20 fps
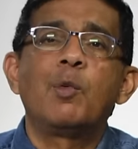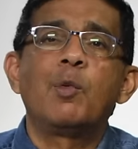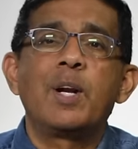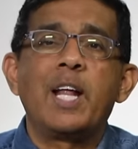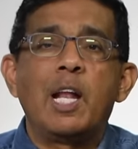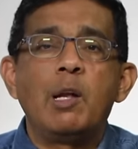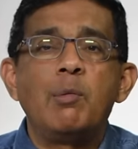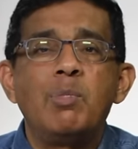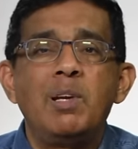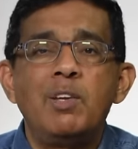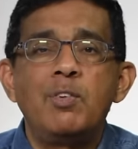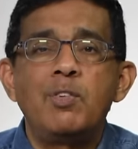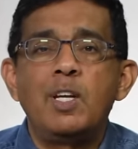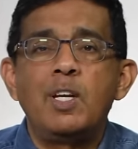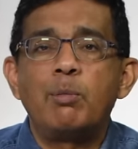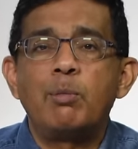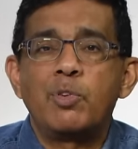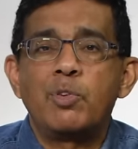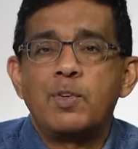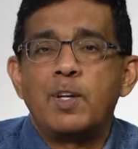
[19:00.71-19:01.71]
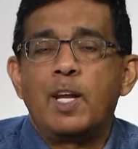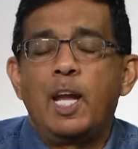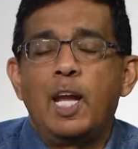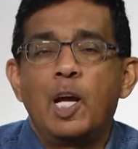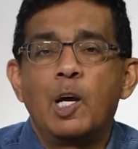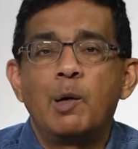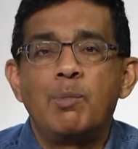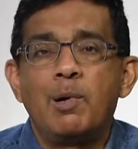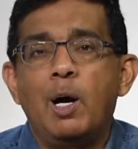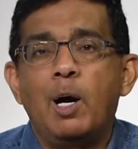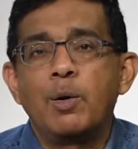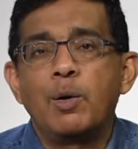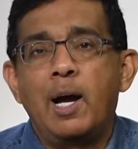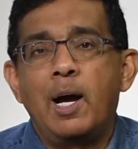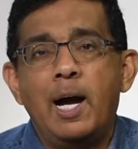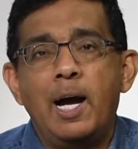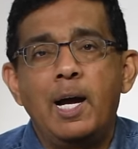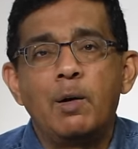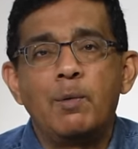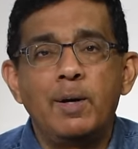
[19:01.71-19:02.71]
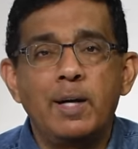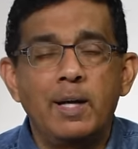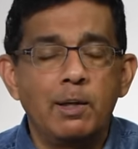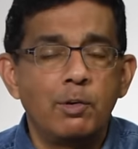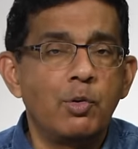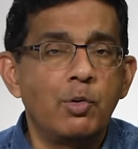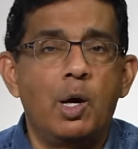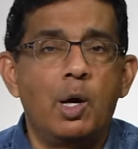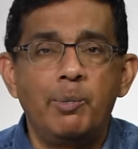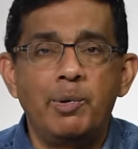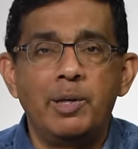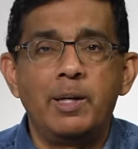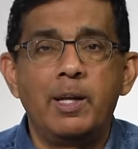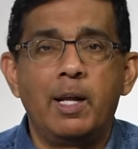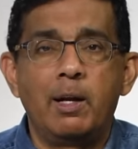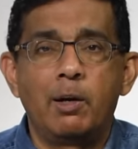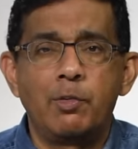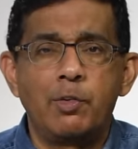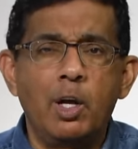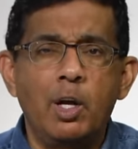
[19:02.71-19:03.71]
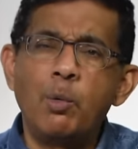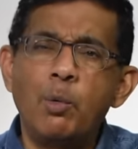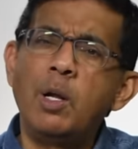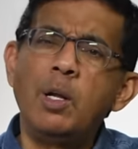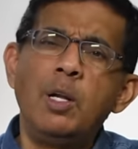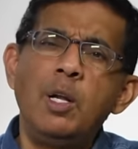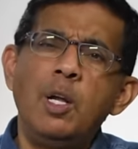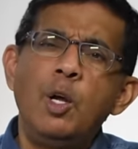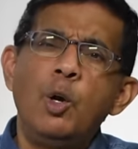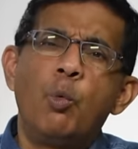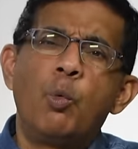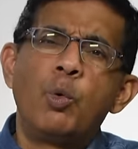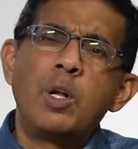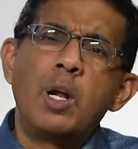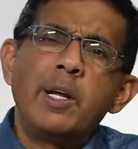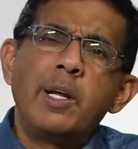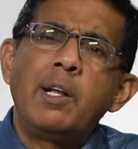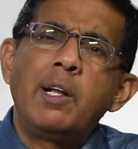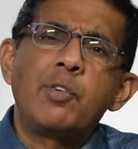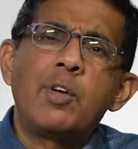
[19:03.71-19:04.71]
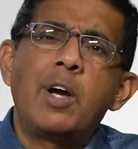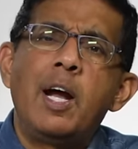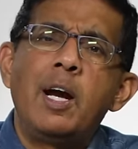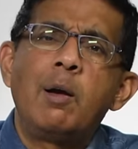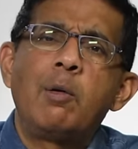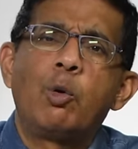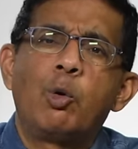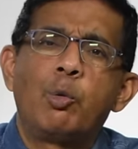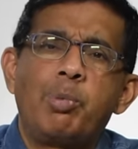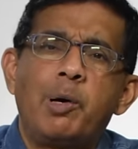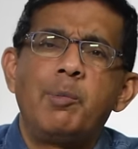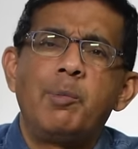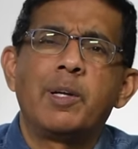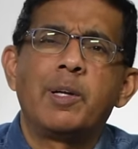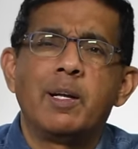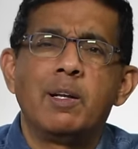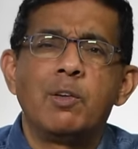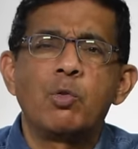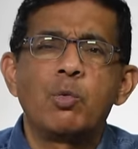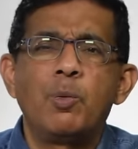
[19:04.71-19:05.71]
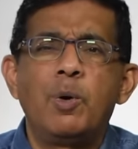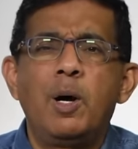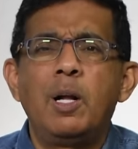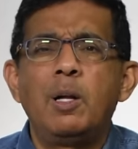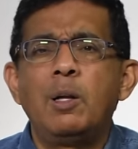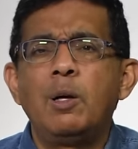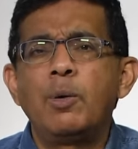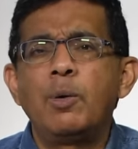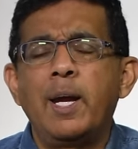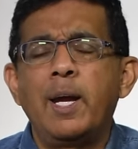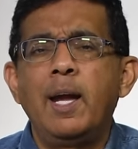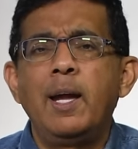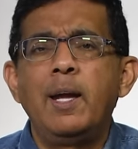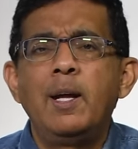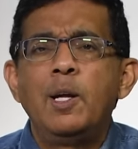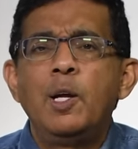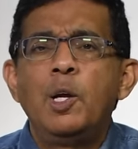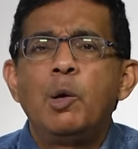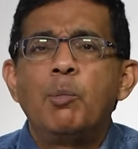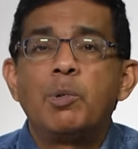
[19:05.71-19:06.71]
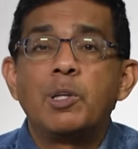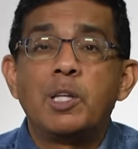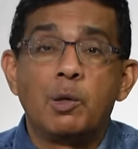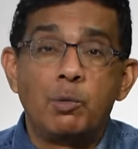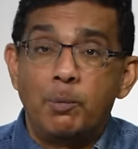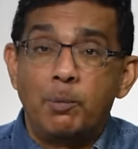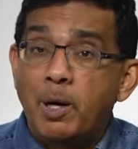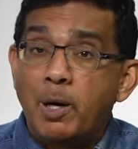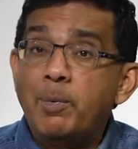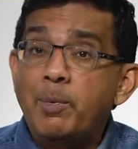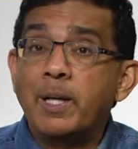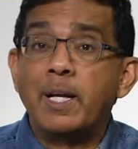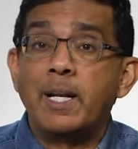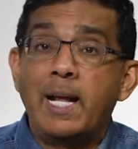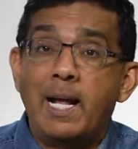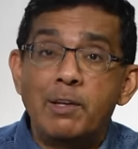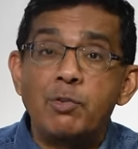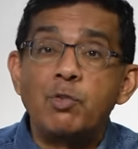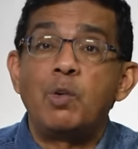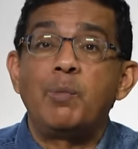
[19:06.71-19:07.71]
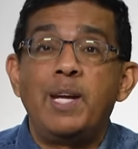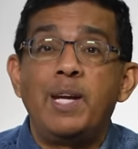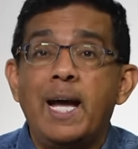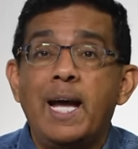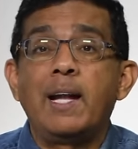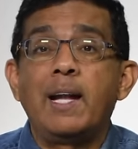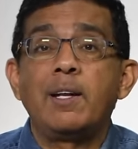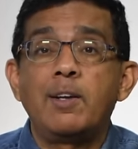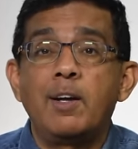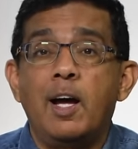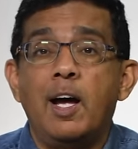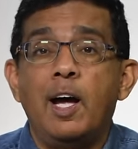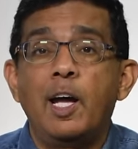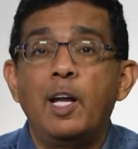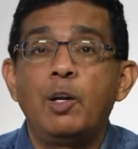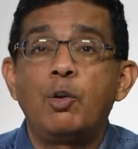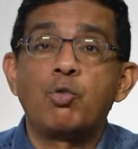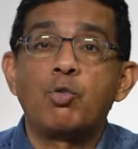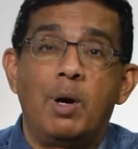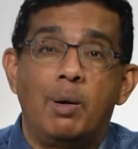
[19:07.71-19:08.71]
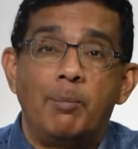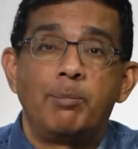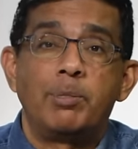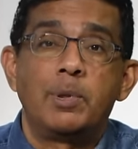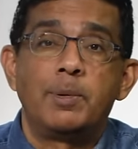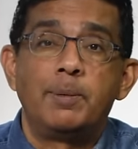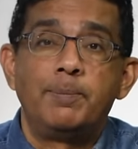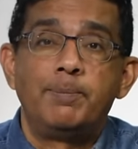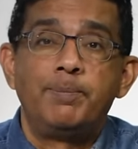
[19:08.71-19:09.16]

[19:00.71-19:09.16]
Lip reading: what NBC was saying about hiring its commentators. Like, well, we're not against hiring Republicans. Well, okay, but the Republican has to be anti-Trump.